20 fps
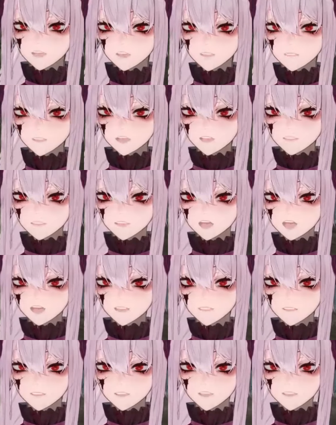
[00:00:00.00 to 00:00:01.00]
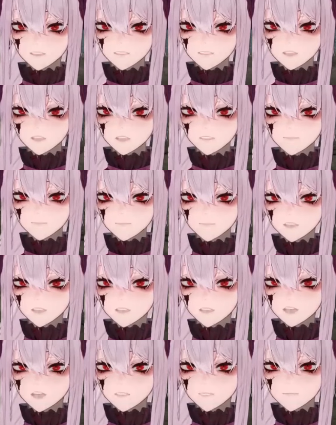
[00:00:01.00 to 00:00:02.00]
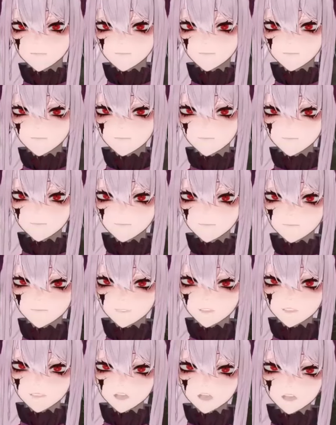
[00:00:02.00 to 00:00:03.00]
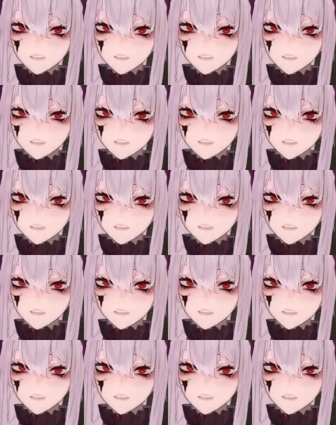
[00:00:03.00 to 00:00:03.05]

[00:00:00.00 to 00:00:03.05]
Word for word: other guys that are hitting me, so I don't... get hurt.